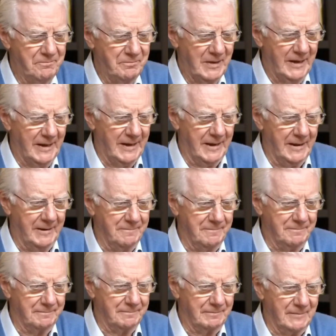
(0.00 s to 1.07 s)

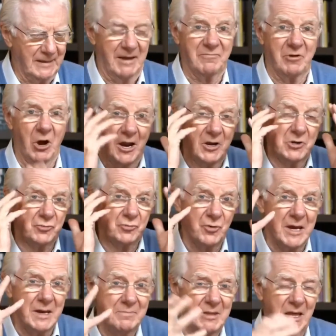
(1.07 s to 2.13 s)
They've got a
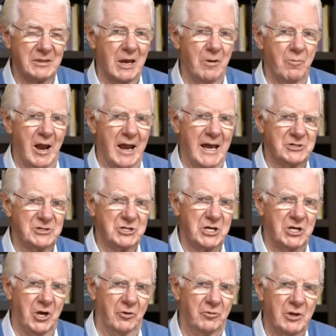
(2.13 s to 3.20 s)
dream that they want to
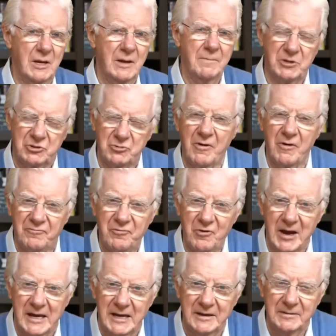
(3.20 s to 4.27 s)
execute, but they're
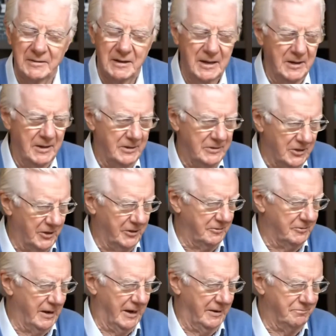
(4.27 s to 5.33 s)
afraid.
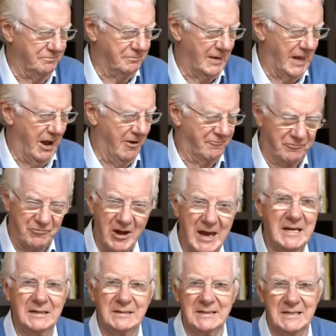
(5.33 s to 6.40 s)
They're
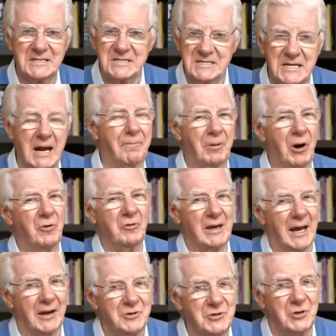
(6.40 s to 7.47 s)
afraid to step out
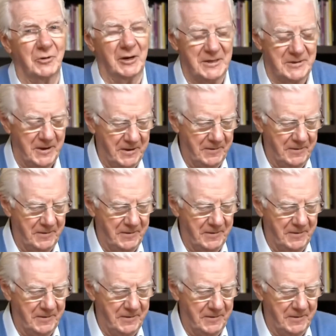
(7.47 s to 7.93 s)
and do it.